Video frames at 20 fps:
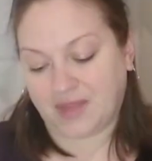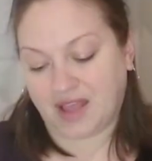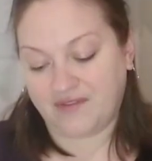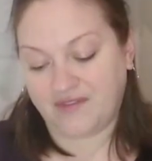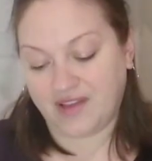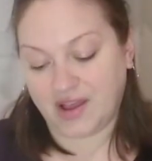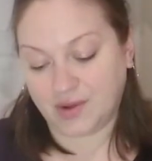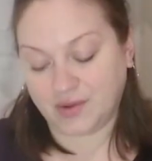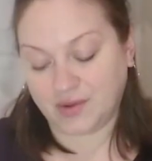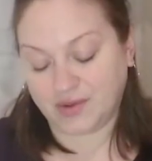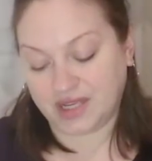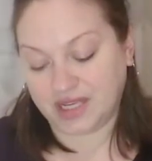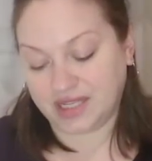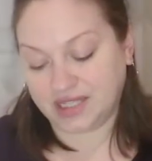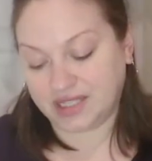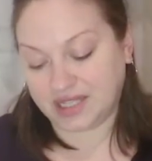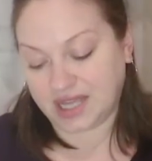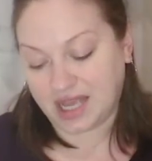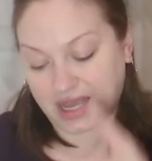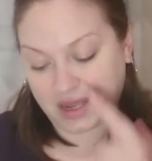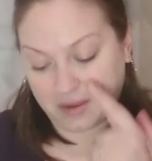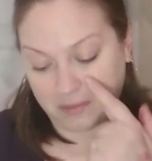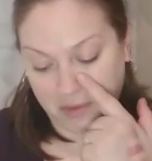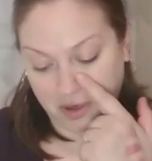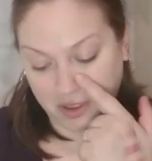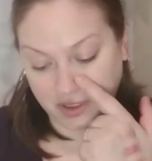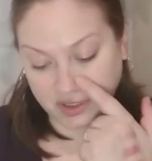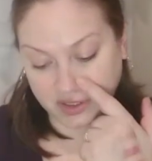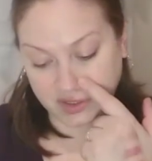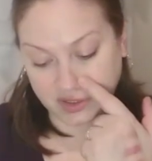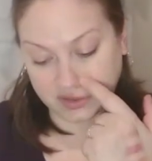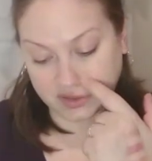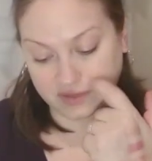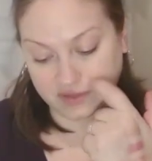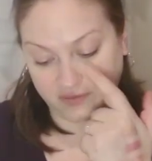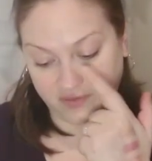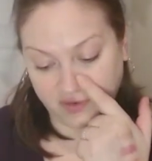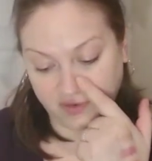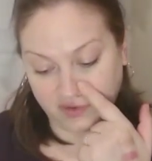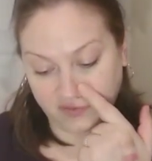I found this at
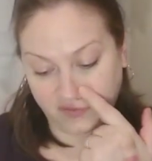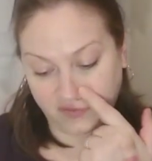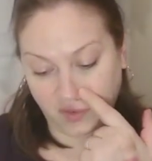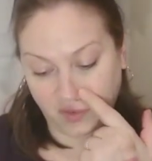Marshall's for